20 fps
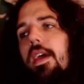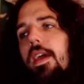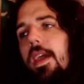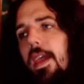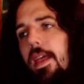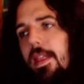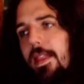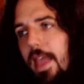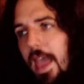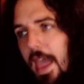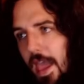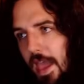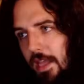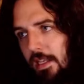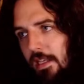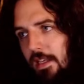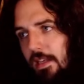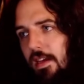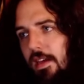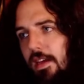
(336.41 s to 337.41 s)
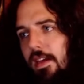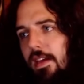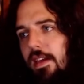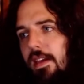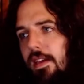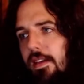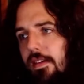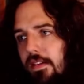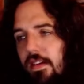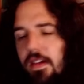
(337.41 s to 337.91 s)
And then
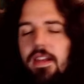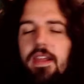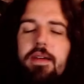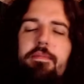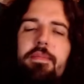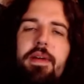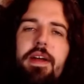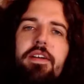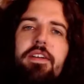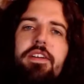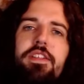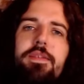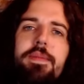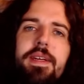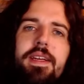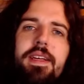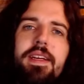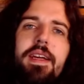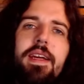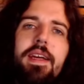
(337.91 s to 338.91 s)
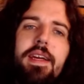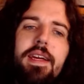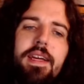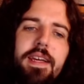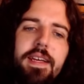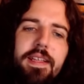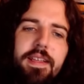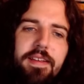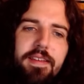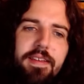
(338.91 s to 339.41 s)
he's going to embarrass me
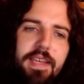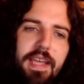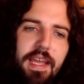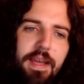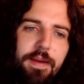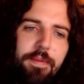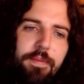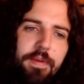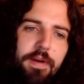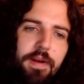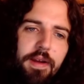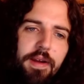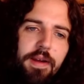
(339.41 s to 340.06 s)
in this game